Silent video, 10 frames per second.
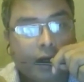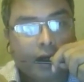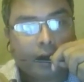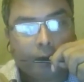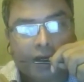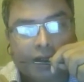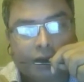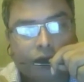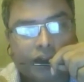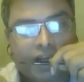companies
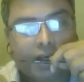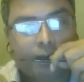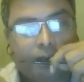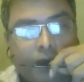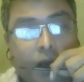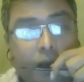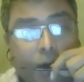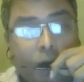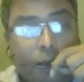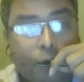which can come
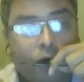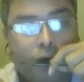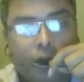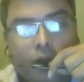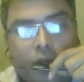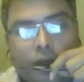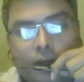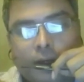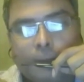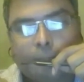on board,
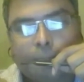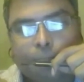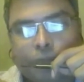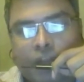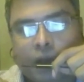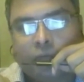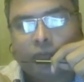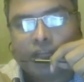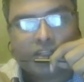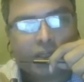and we
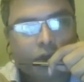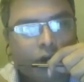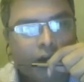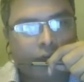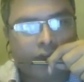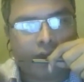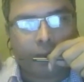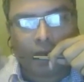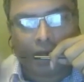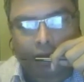are still talking with them,
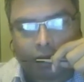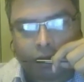and